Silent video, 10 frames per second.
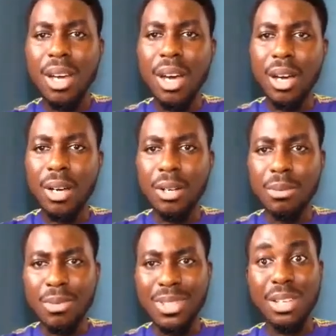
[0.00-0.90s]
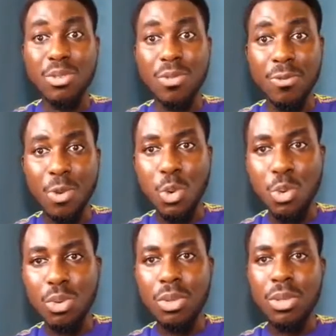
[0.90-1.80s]

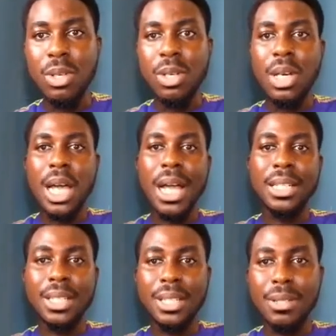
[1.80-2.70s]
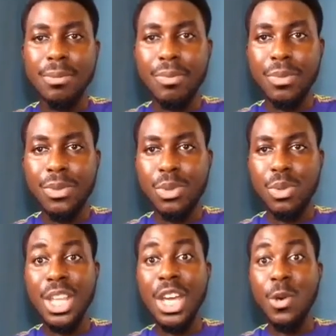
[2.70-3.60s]
saxophone, and
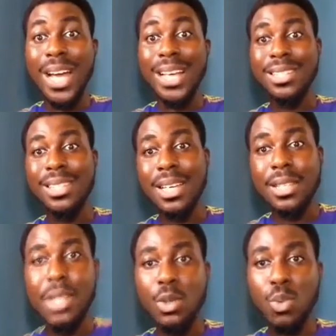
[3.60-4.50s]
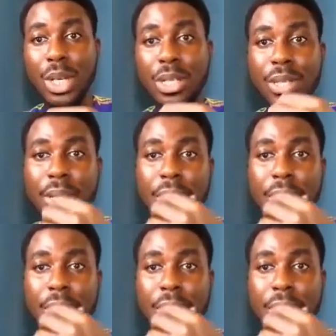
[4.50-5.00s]
today we are starting with